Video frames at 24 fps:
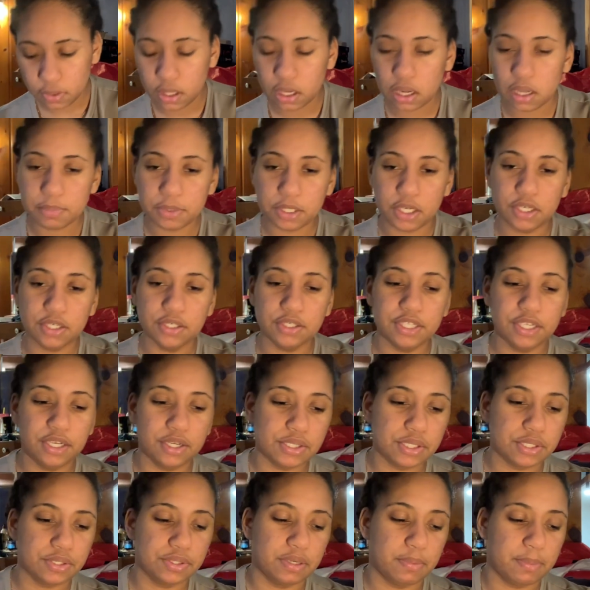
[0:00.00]
I'm currently
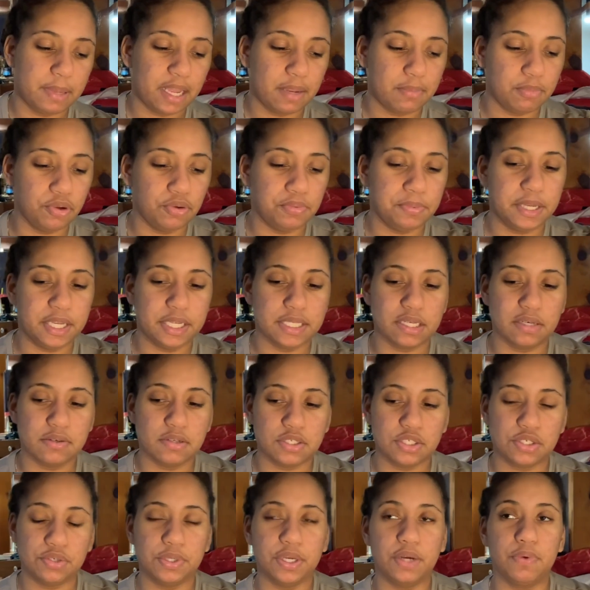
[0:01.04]
also in a bad mood because I was
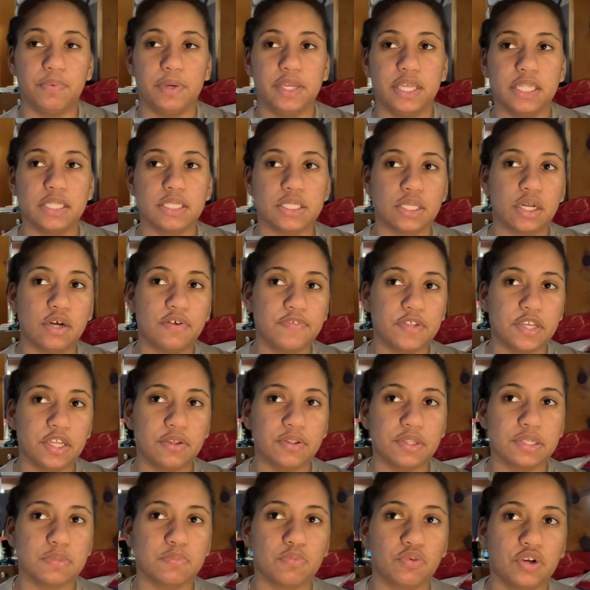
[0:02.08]
doing a wig install video
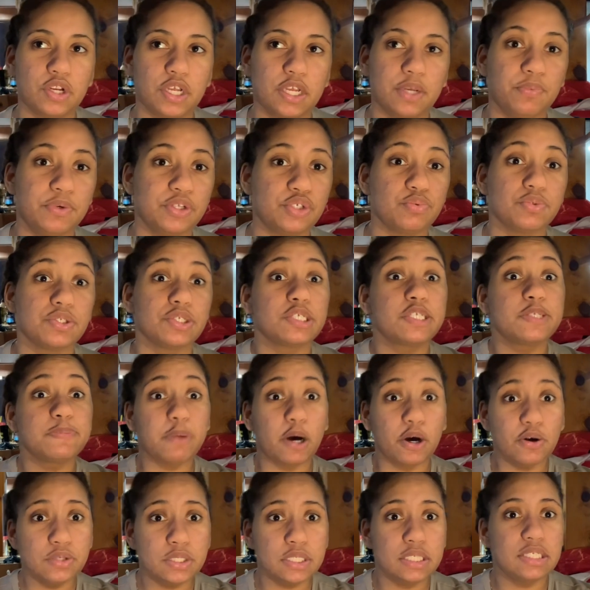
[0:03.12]
this morning, which was
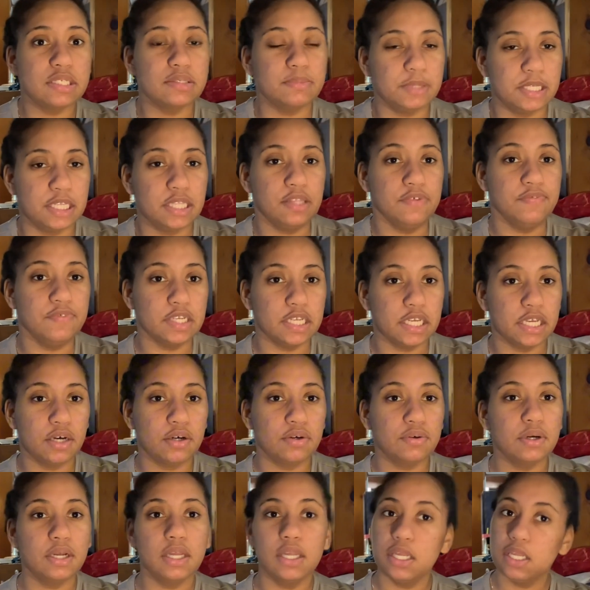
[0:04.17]
supposed to be the
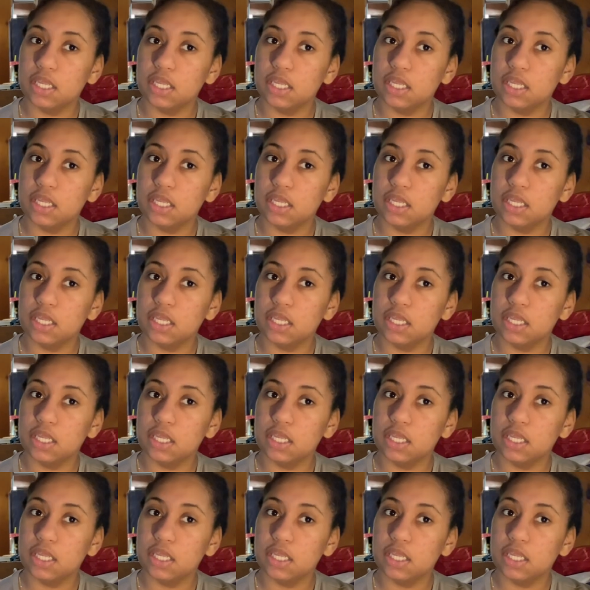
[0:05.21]
video.